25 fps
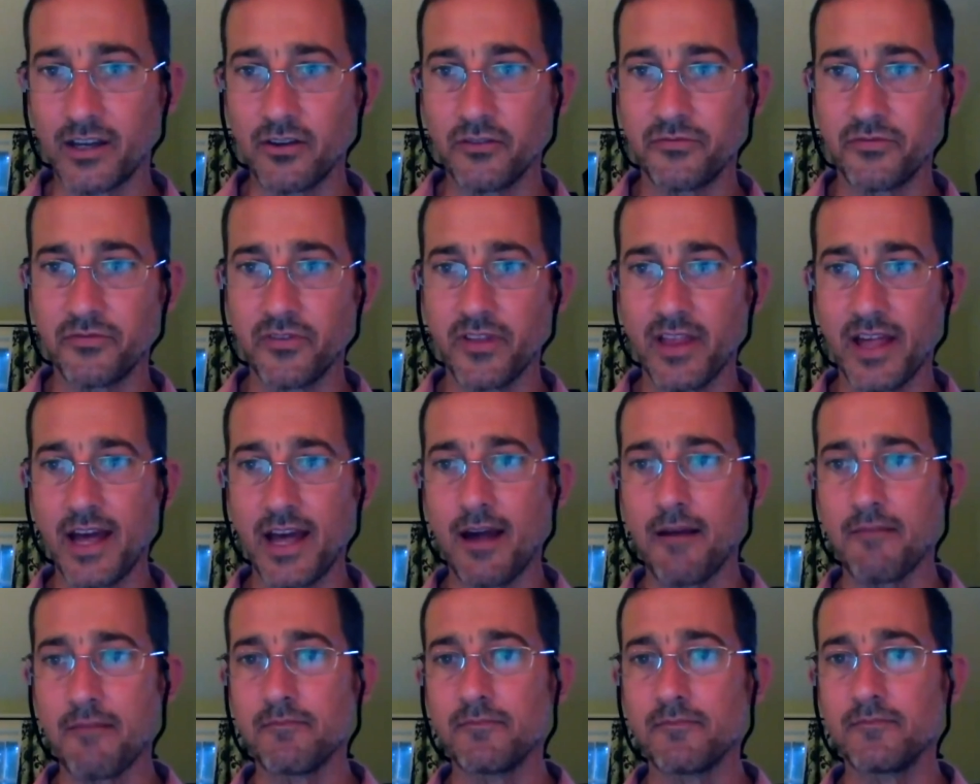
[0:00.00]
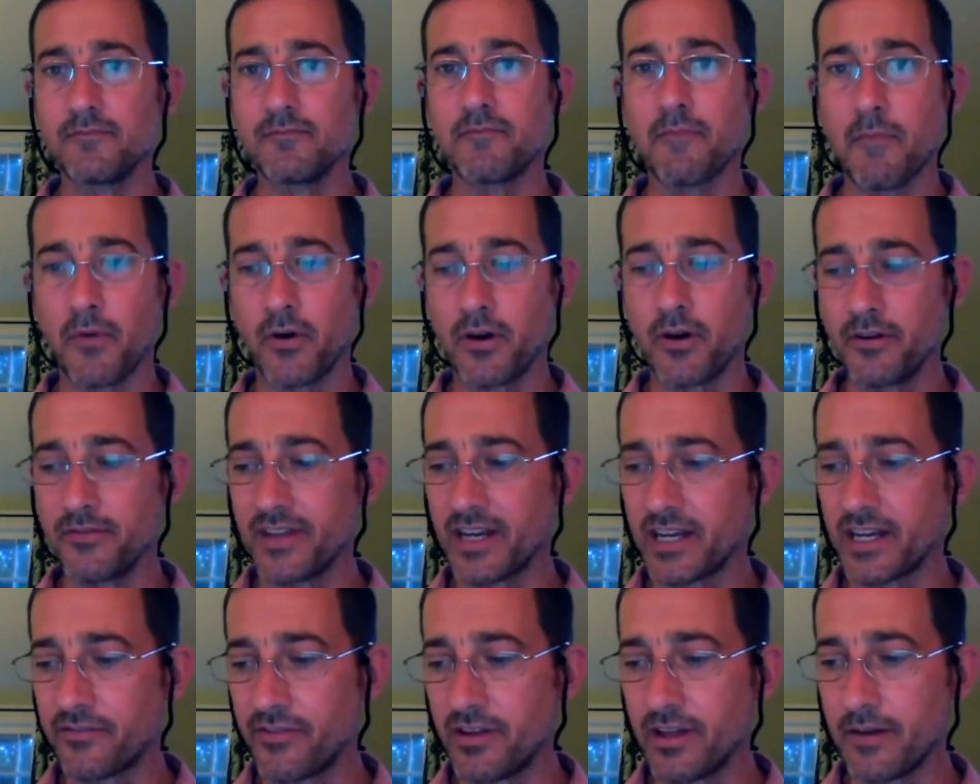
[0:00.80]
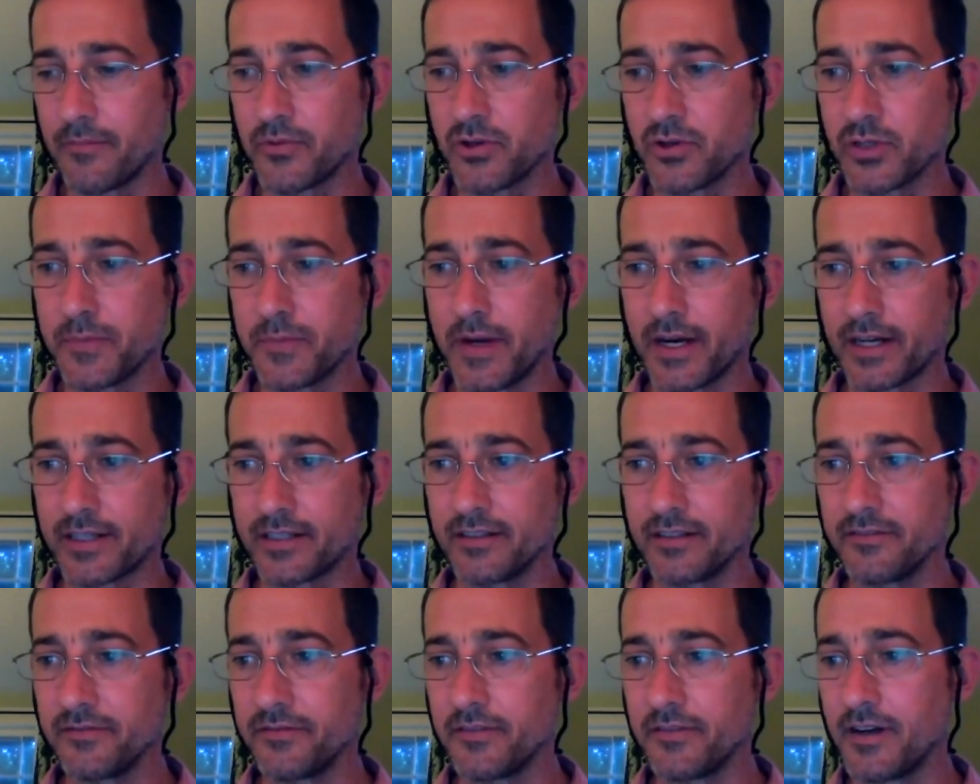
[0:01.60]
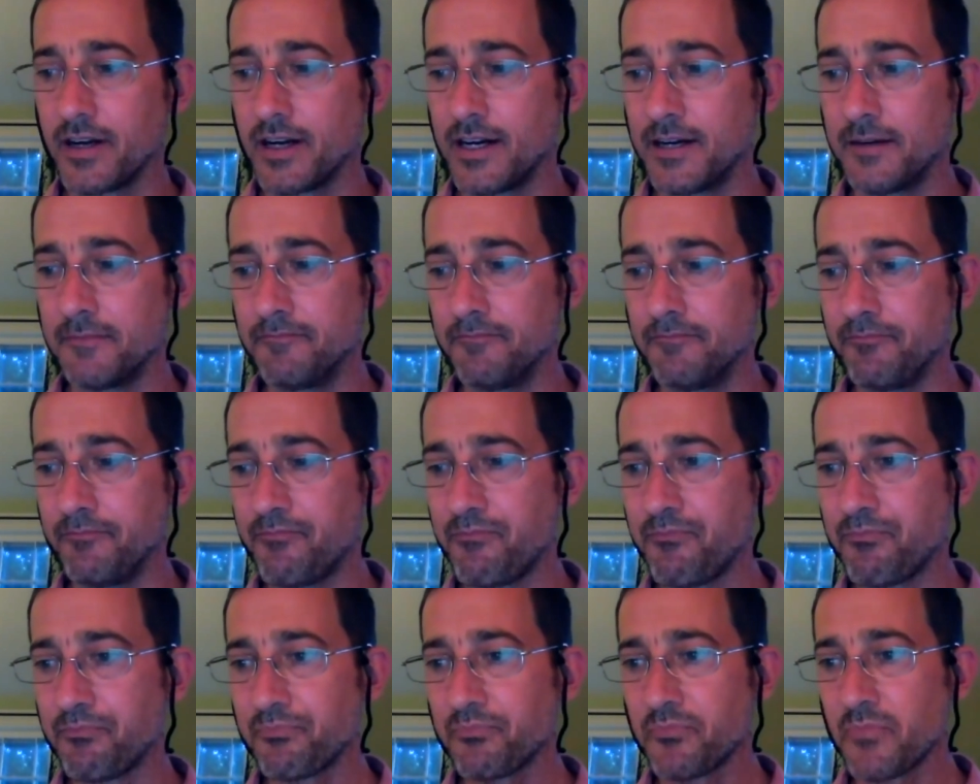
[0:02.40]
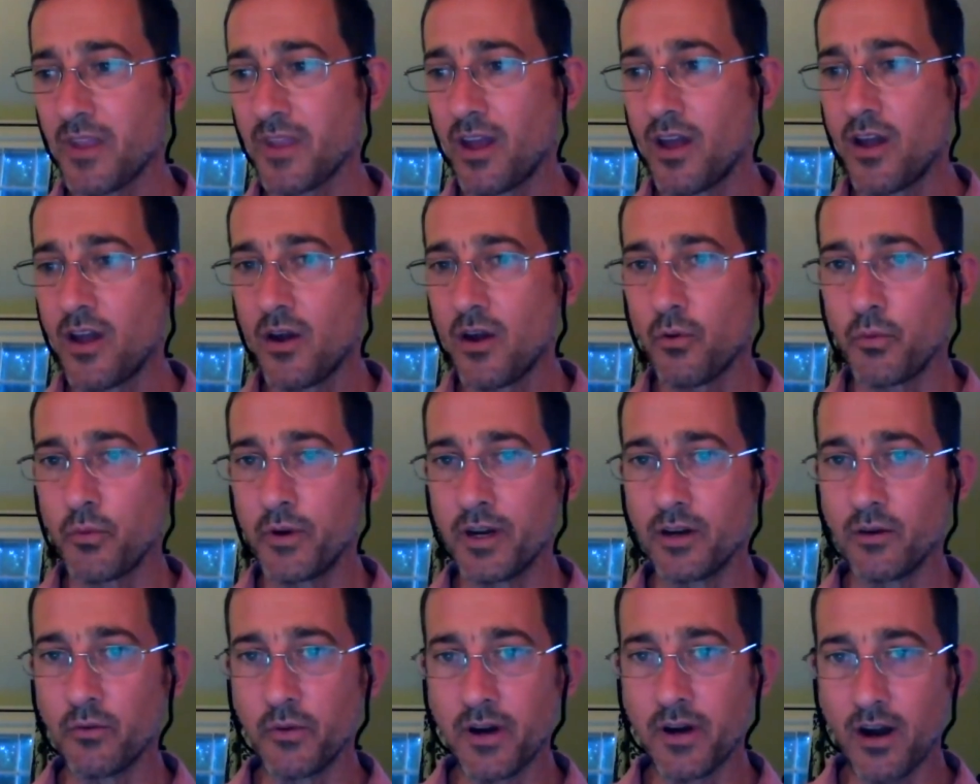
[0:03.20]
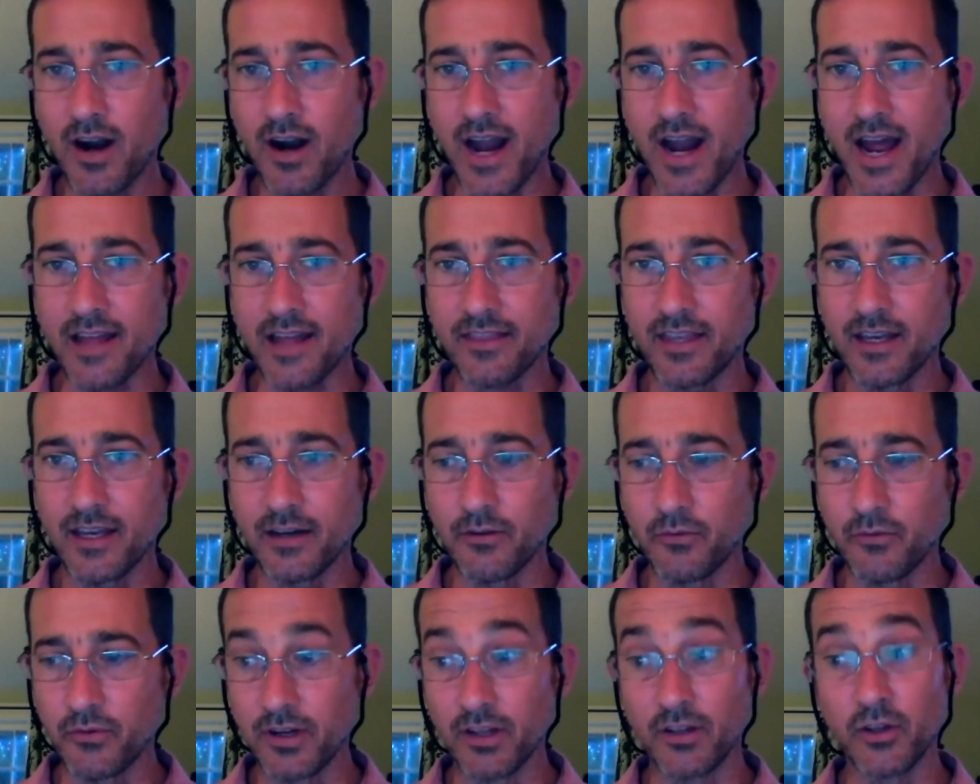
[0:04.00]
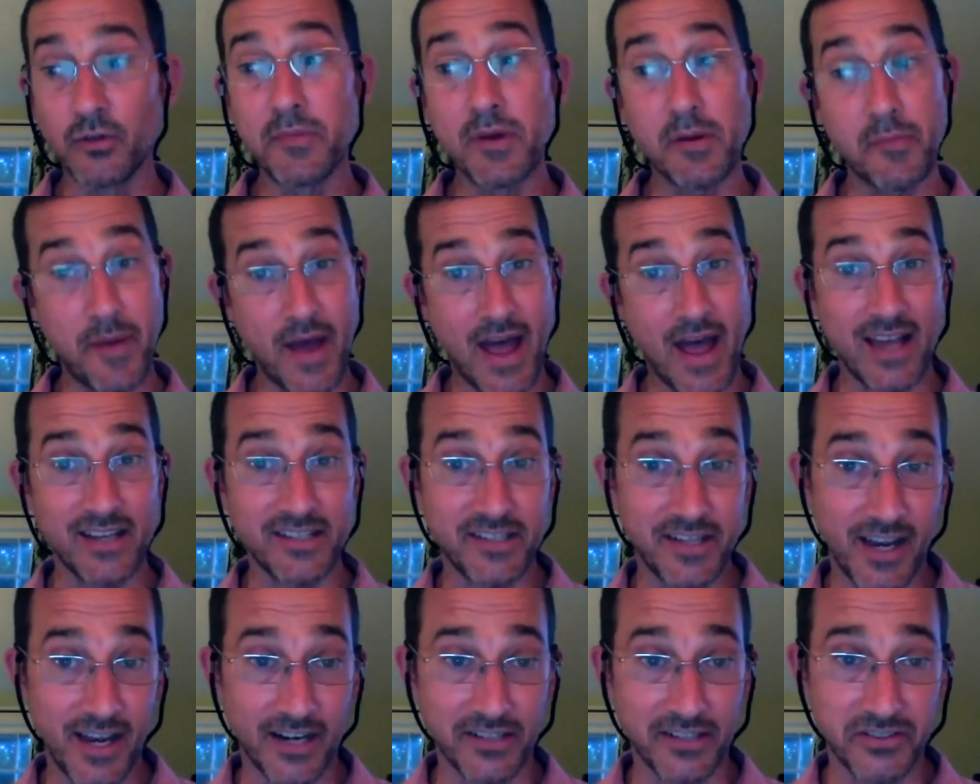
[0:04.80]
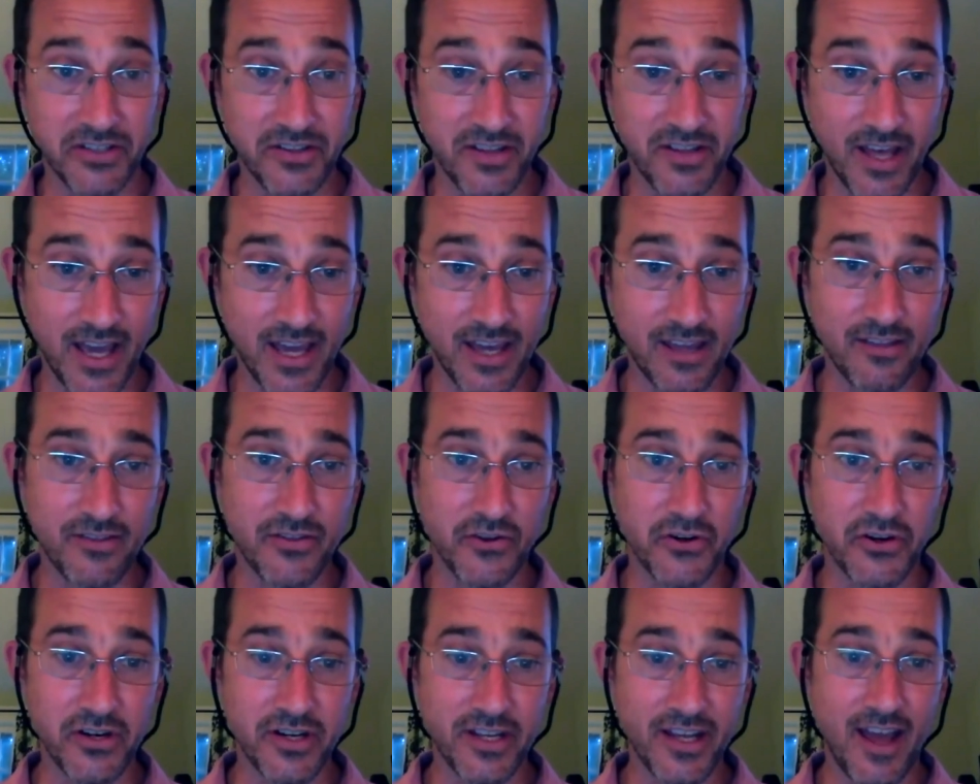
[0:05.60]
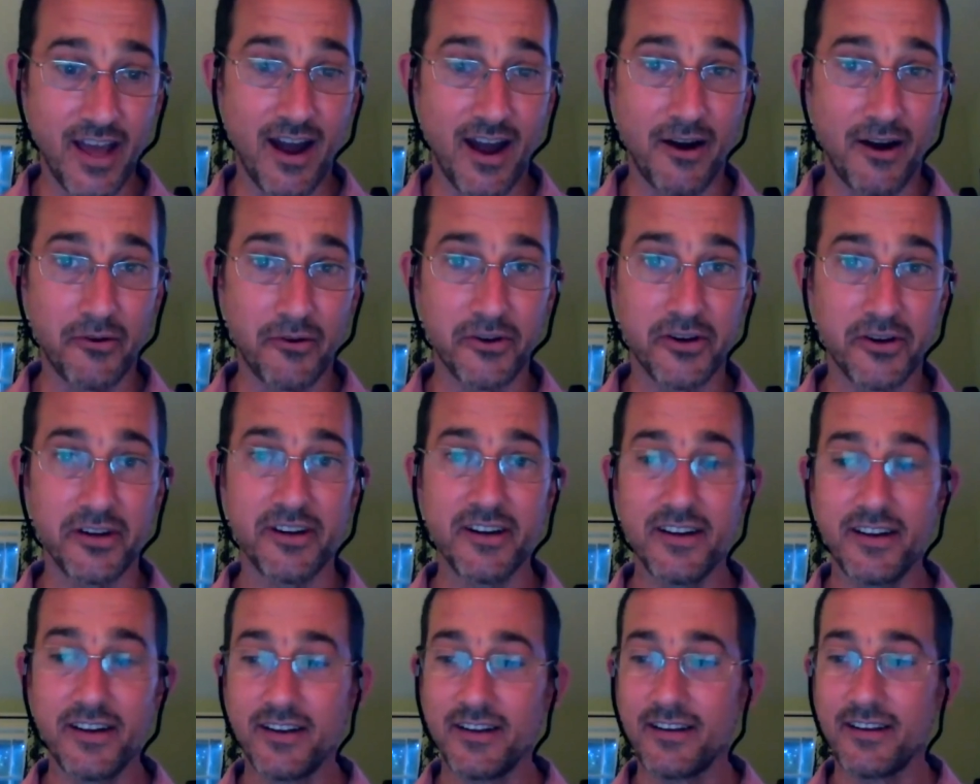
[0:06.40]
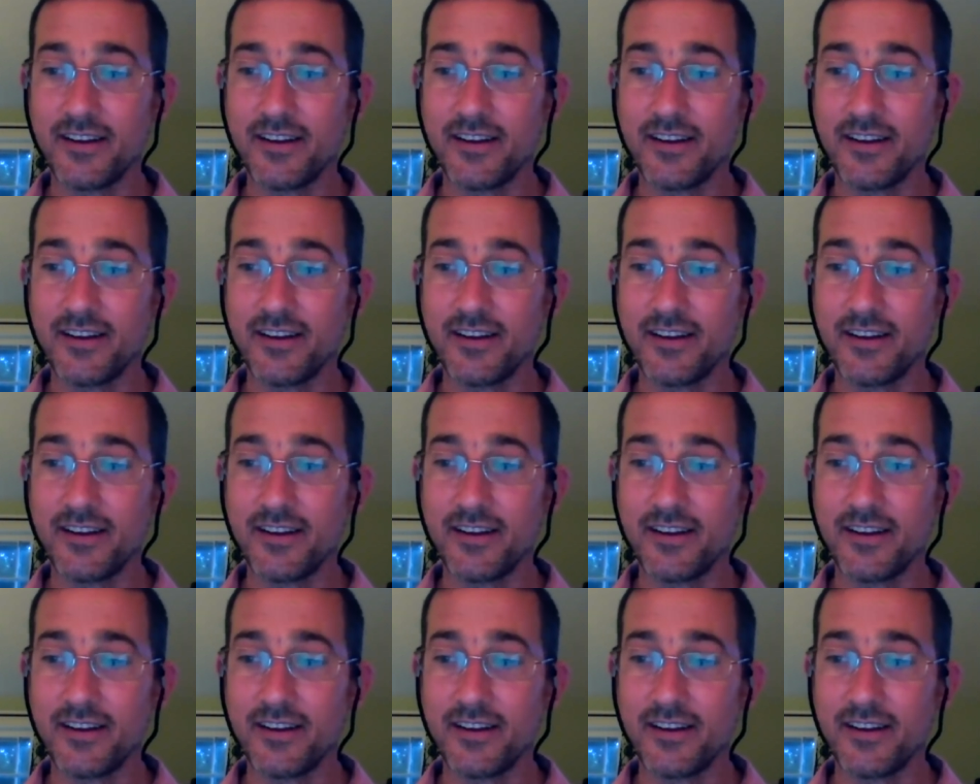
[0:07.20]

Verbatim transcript: thank you for that, Martin. Thank you for that perspective. Um, we we are at the we're a little bit past actually the eight thirty hour.